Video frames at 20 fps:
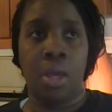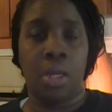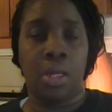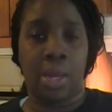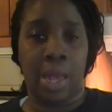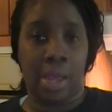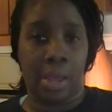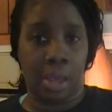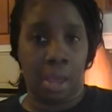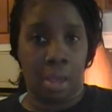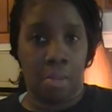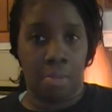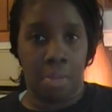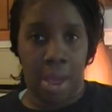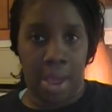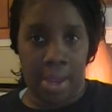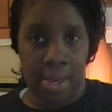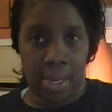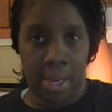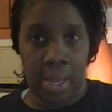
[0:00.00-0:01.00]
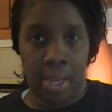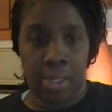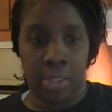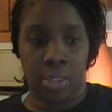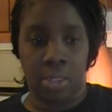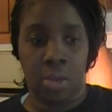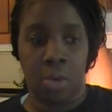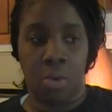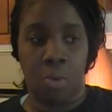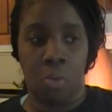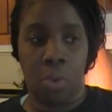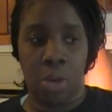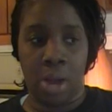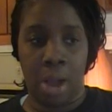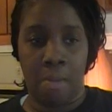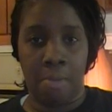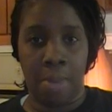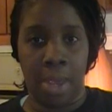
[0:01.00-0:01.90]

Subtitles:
like in my case, when I'm